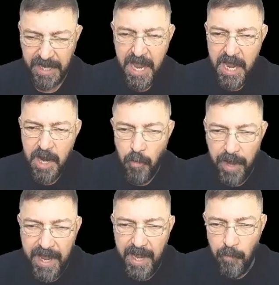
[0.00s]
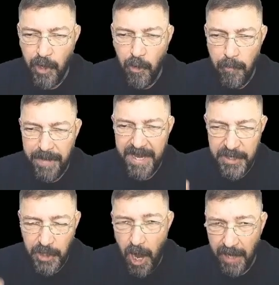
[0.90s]
We will be
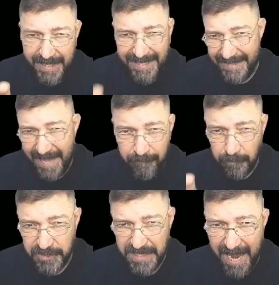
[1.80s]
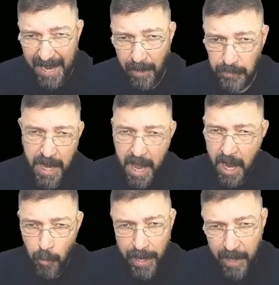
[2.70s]
knocking devils out.
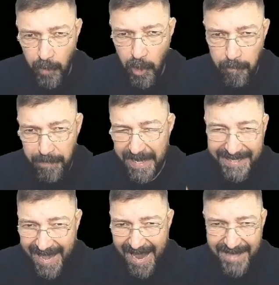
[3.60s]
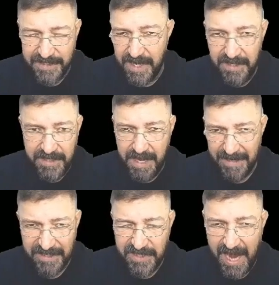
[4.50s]
We will be casting
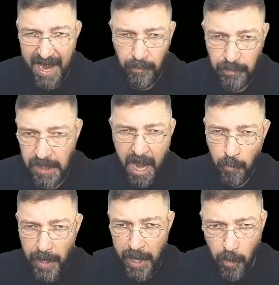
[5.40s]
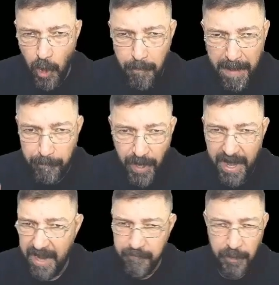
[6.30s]
demons out. We will be
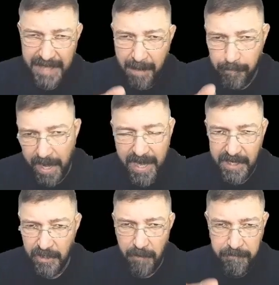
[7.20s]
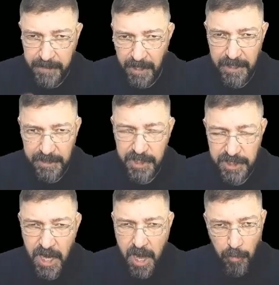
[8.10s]
praying for the breaking of curses.
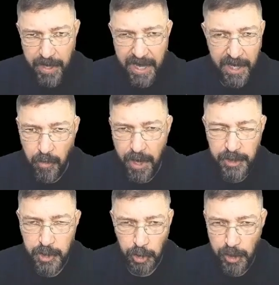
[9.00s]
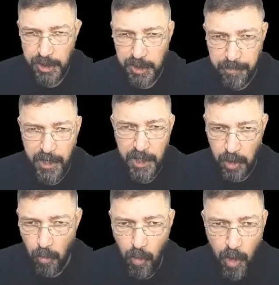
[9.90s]
We are going to do spiritual
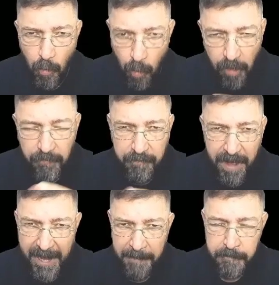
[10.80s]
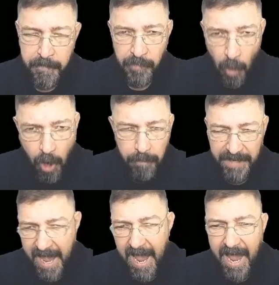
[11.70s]
warfare on
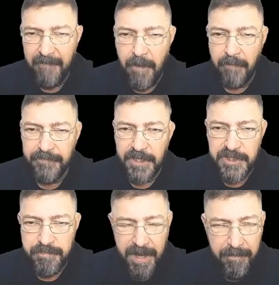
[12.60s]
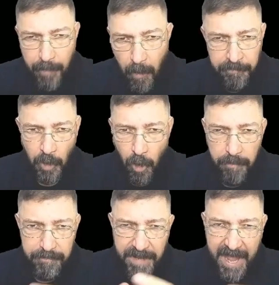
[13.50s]
behalf of these people, on
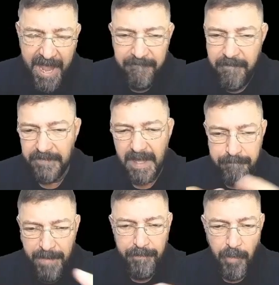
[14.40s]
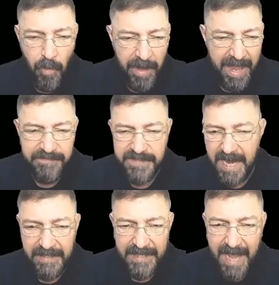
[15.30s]
behalf of the people who have
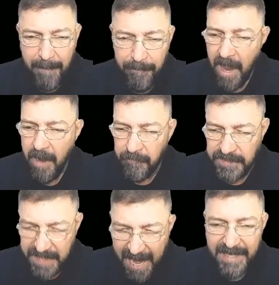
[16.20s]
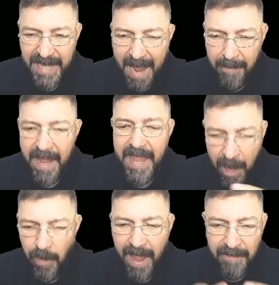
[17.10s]
signed up, sign up, uh,
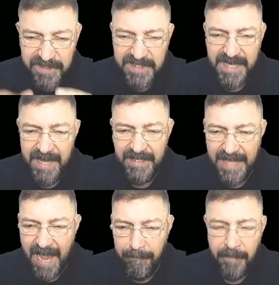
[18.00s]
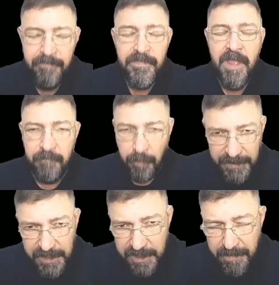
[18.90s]
who have signed up for
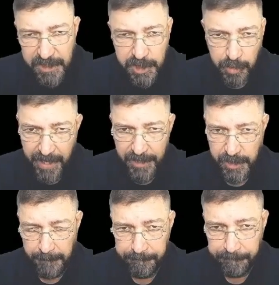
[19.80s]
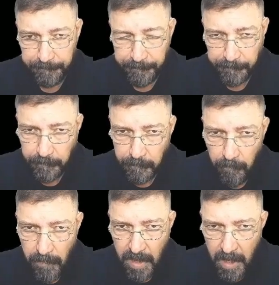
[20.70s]
this ministration.
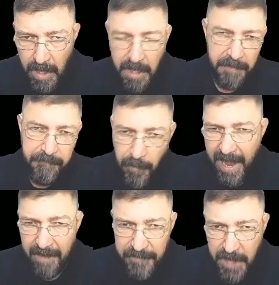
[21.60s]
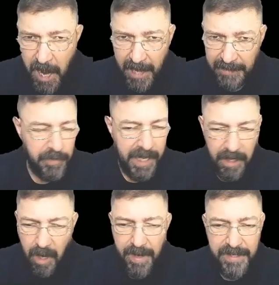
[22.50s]
If you have not, you can
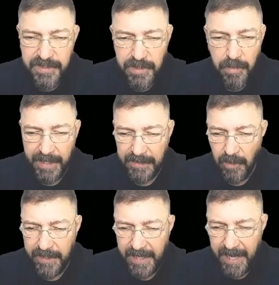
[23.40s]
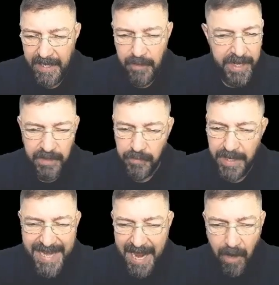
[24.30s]
always do it, okay? You can do it
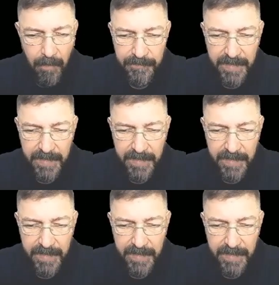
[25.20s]
now.